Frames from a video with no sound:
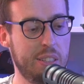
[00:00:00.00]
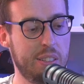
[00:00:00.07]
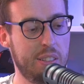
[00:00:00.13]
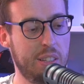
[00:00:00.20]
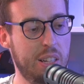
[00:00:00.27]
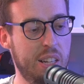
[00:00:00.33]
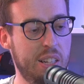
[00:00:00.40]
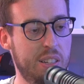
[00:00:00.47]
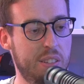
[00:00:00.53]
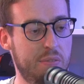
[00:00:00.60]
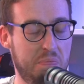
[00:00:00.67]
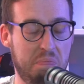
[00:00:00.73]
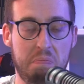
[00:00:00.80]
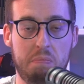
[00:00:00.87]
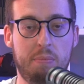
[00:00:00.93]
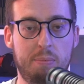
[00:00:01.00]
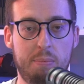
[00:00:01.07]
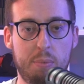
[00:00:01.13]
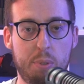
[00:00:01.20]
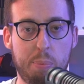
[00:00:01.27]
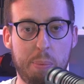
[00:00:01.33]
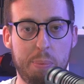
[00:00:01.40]
then
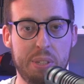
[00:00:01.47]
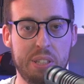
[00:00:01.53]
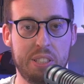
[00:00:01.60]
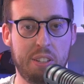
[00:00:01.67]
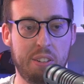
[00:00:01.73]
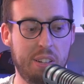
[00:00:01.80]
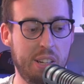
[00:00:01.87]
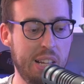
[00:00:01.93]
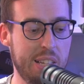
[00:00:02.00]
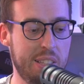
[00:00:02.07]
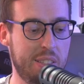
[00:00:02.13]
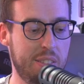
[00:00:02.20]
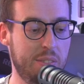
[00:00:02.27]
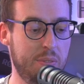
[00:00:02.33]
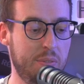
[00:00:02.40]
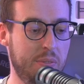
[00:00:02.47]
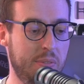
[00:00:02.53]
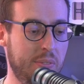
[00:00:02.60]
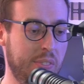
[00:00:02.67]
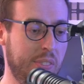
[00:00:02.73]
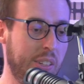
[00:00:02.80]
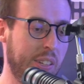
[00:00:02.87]
just pop it to the side like this.
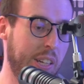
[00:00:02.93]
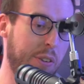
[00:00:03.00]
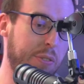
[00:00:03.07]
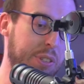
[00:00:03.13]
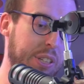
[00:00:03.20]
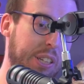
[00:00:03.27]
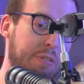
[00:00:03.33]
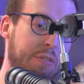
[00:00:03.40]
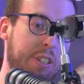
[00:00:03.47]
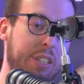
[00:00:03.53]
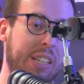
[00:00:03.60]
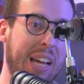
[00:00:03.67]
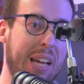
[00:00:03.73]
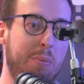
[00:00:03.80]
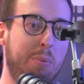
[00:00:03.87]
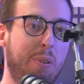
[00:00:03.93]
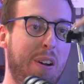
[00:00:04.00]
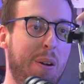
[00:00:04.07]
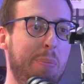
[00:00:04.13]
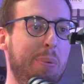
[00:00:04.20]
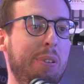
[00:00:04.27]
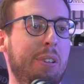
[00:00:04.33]
Then obviously you can run your cable
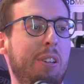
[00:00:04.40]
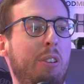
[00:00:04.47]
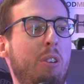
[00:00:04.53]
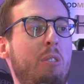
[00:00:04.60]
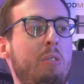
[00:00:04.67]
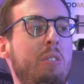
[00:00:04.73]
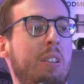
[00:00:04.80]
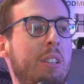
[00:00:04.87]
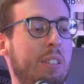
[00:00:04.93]
up and along